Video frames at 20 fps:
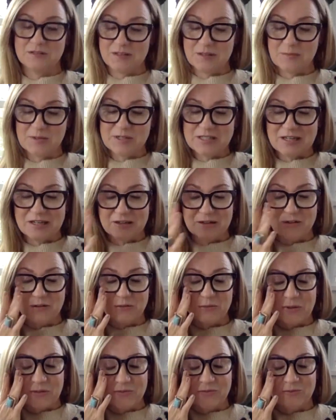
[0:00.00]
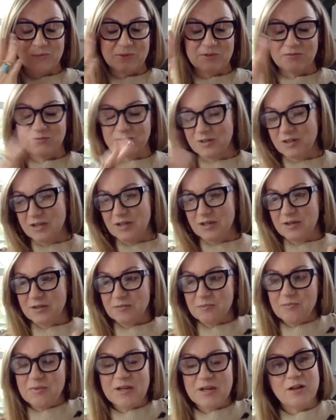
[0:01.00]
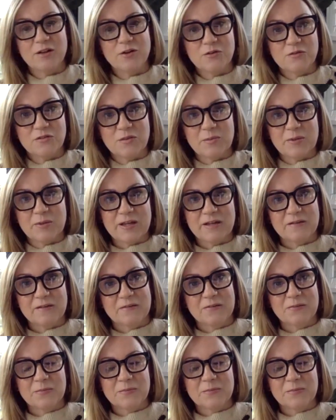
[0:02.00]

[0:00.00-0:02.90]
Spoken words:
Let me tell you, we've been all over the place.